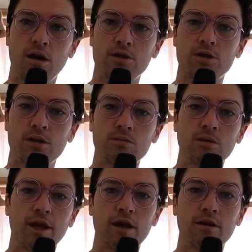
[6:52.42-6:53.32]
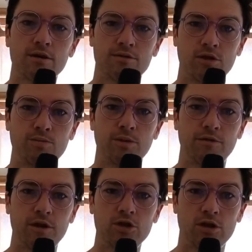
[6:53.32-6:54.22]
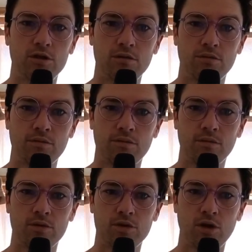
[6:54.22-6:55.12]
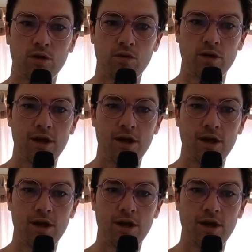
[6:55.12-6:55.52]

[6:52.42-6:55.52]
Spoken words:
some layer of supervision. So